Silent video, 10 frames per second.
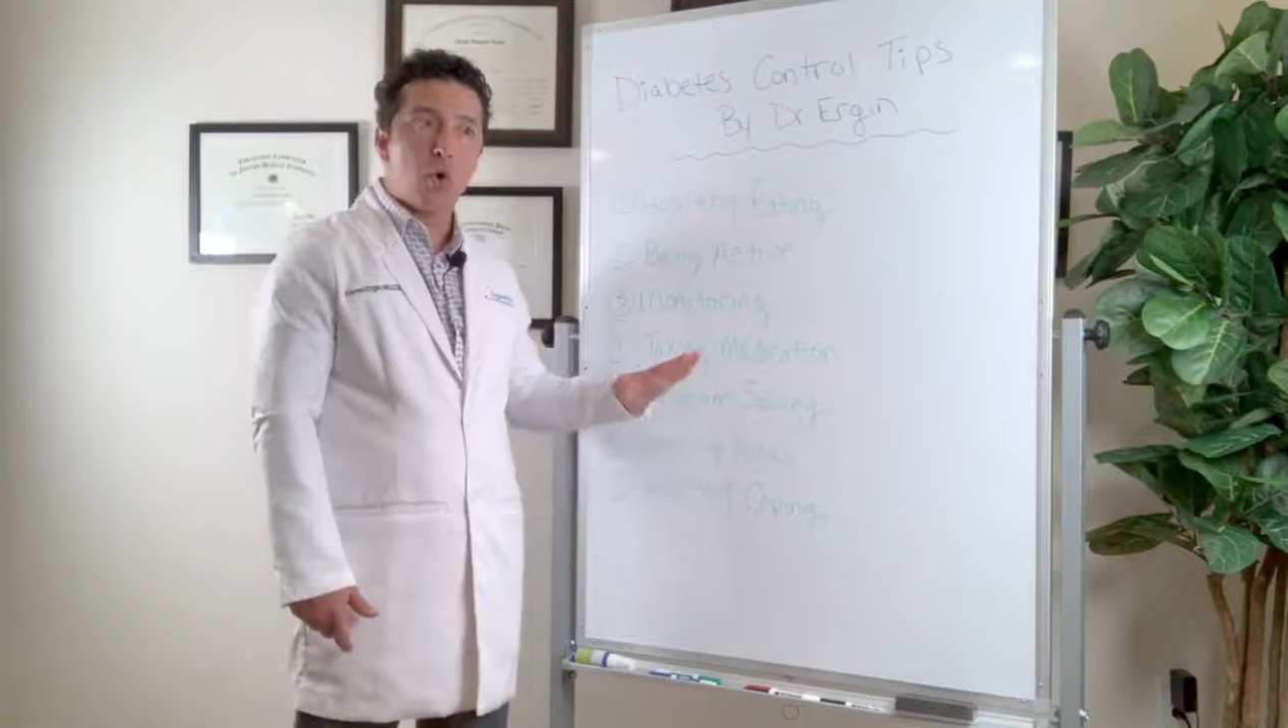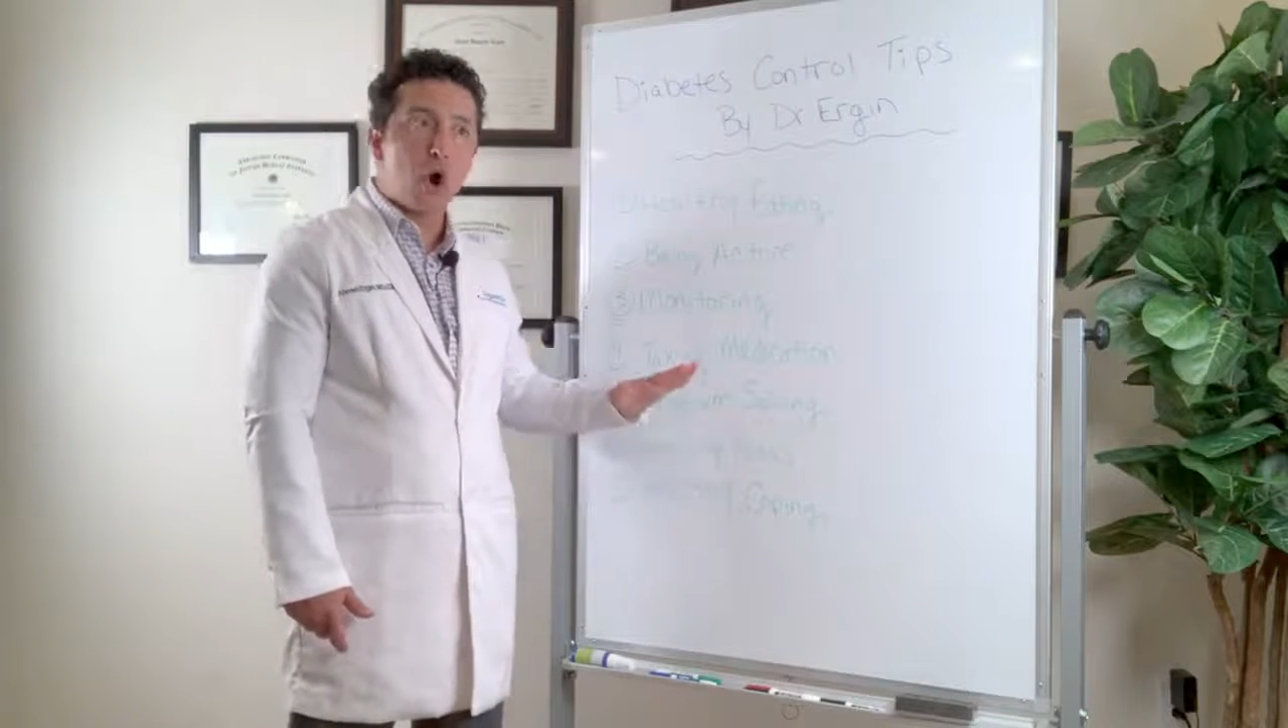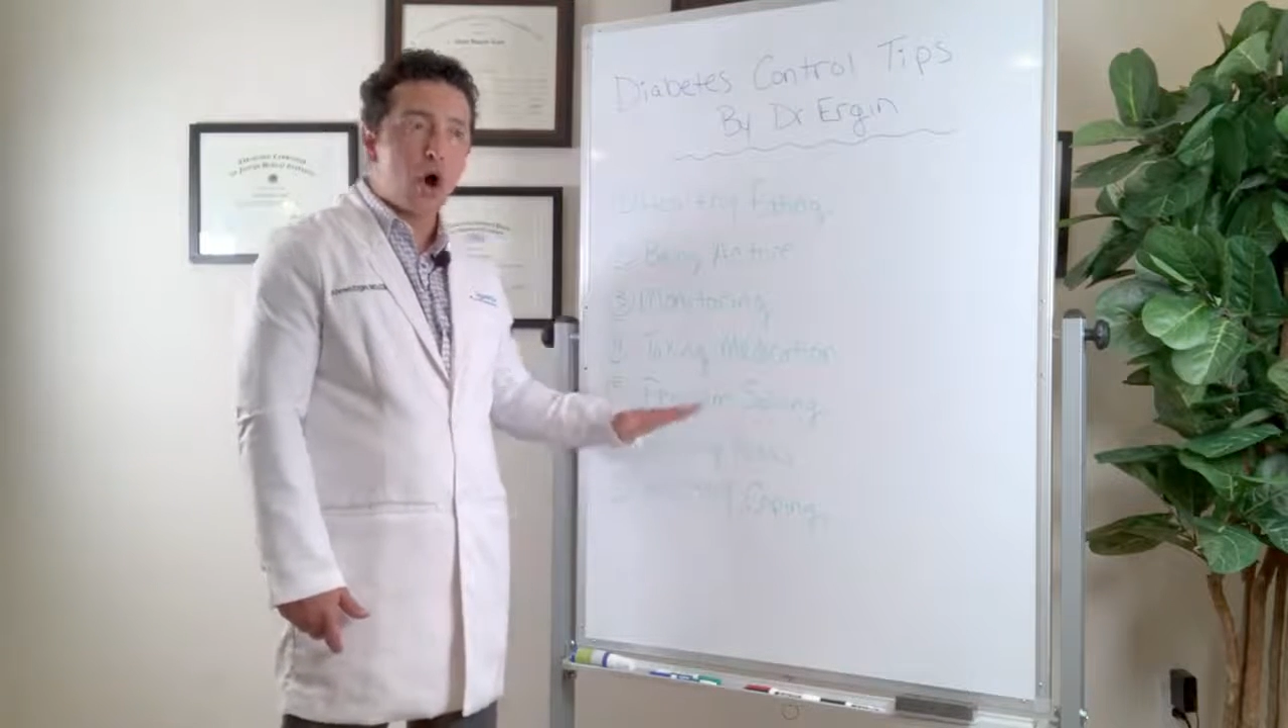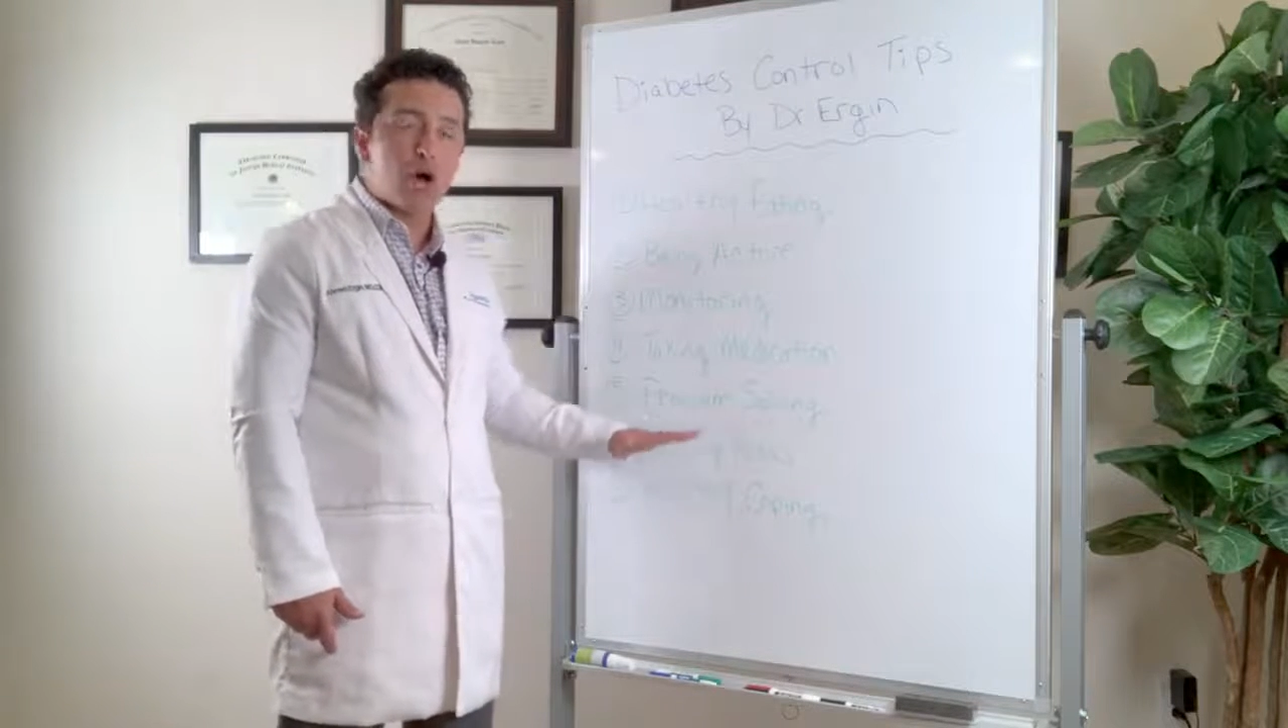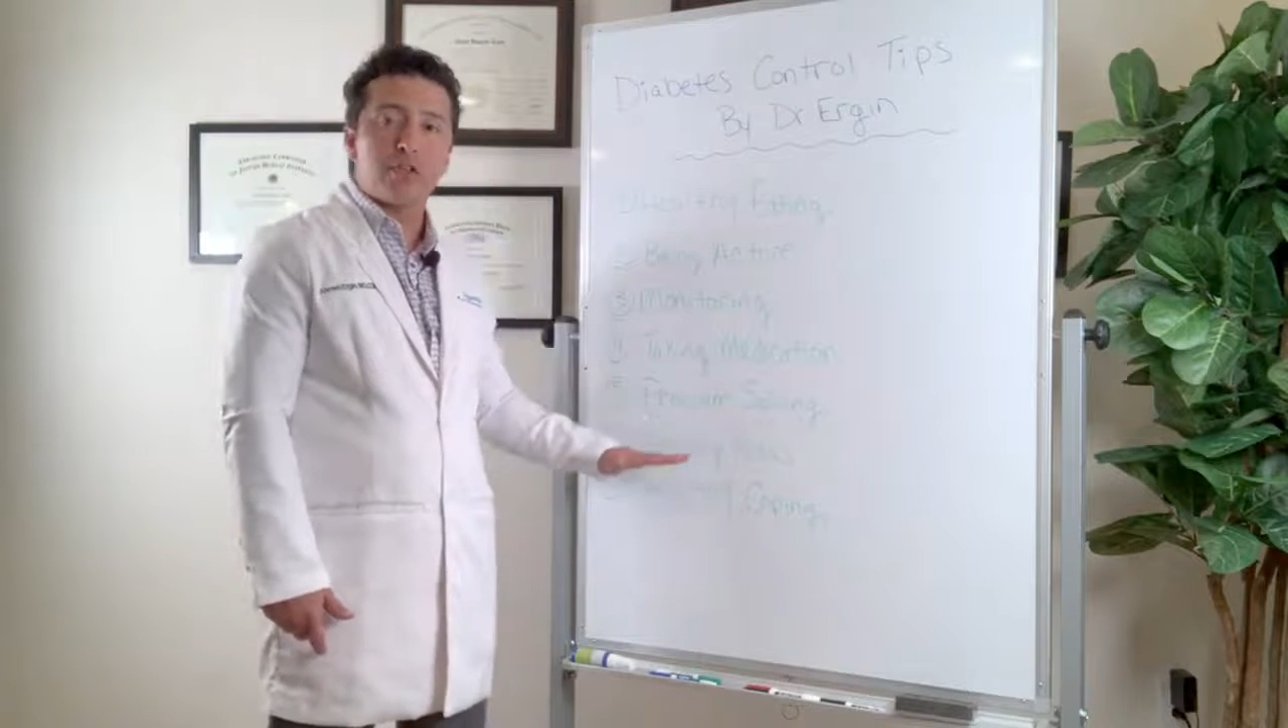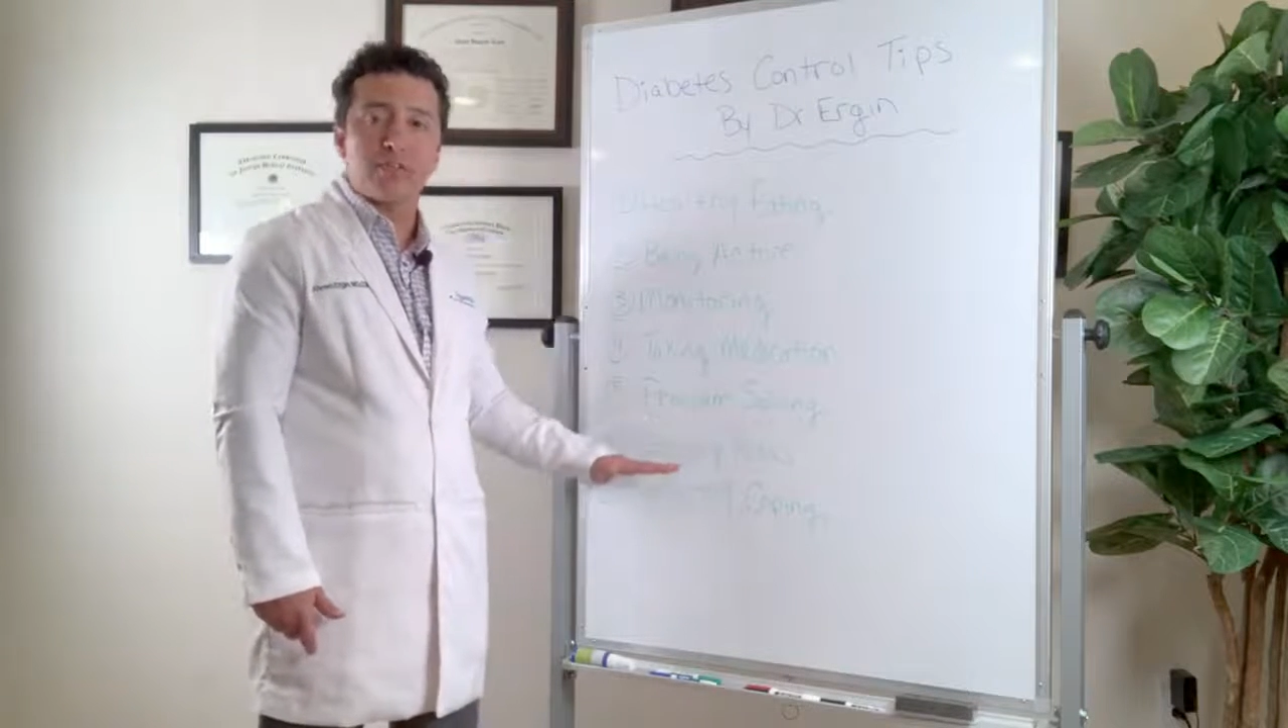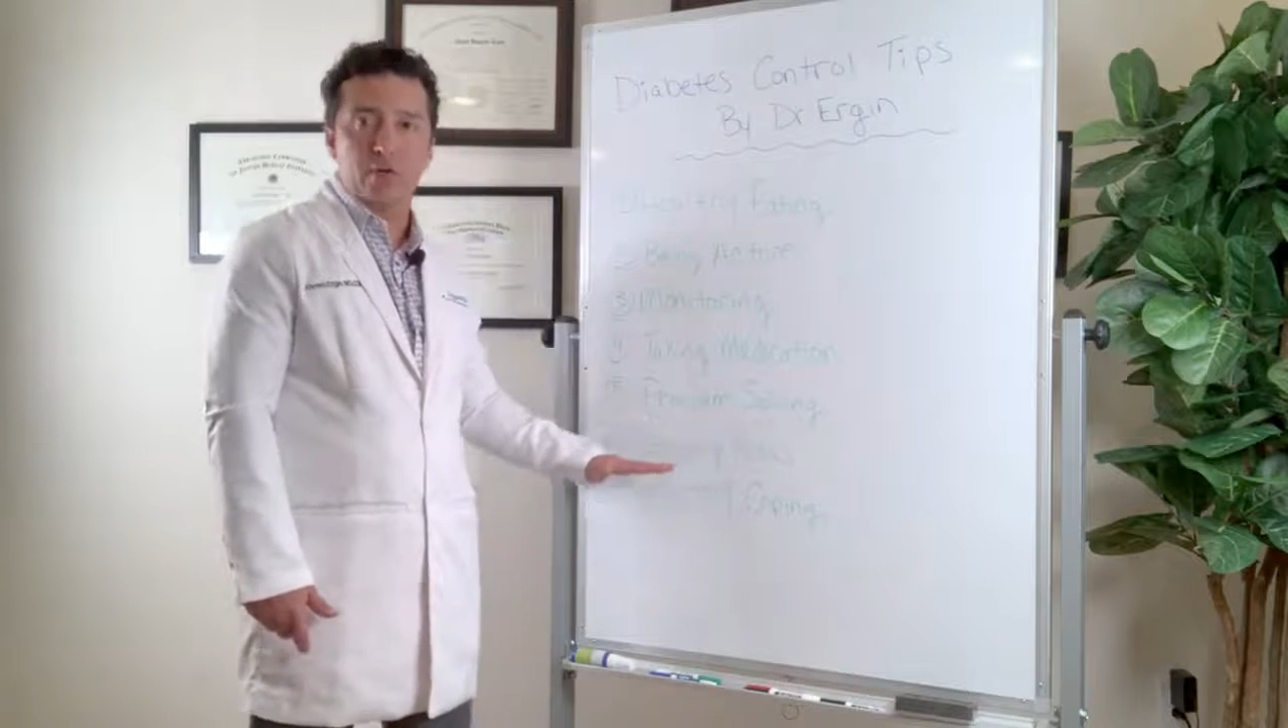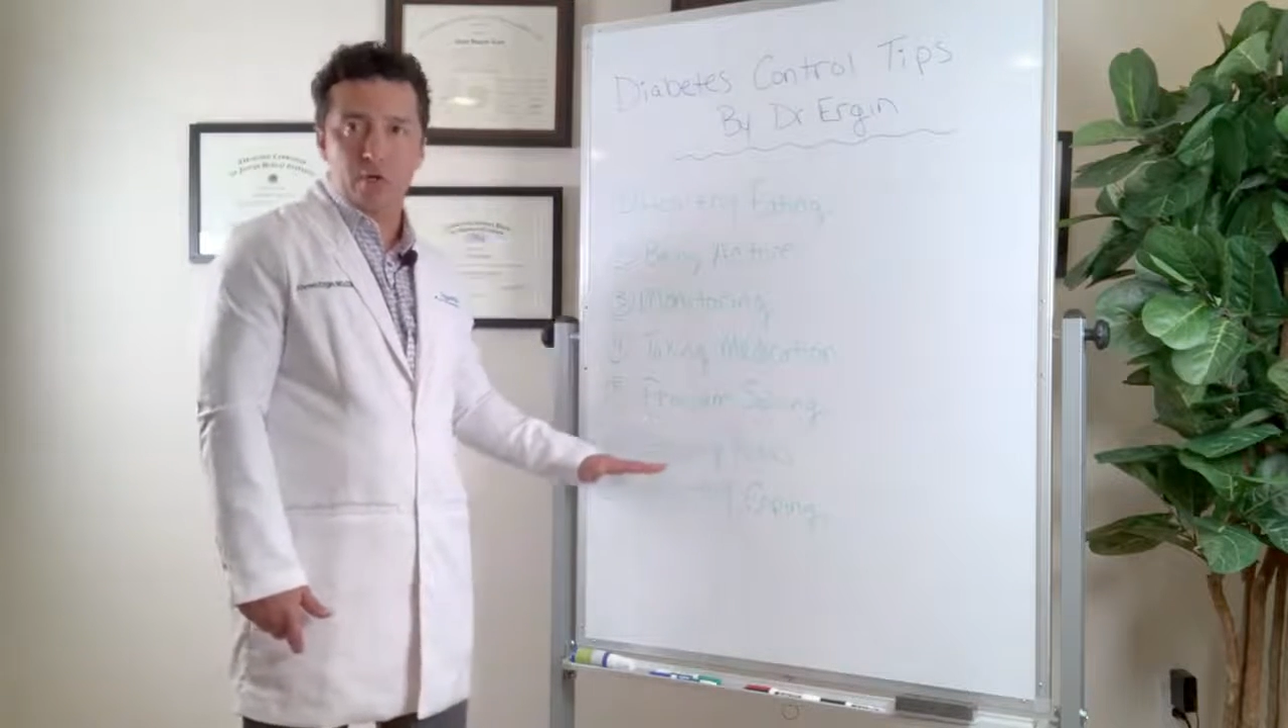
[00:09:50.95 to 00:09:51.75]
heart attack,